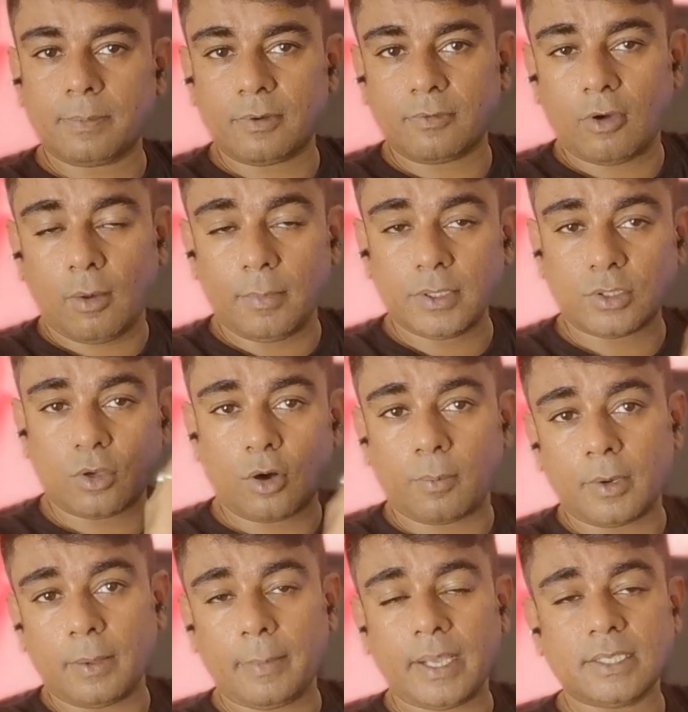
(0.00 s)
performance or
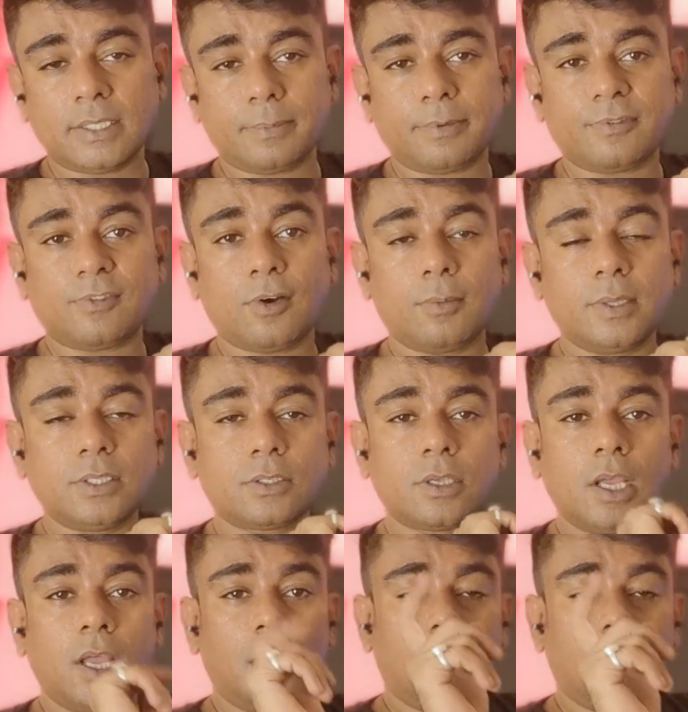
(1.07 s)
optimize the performance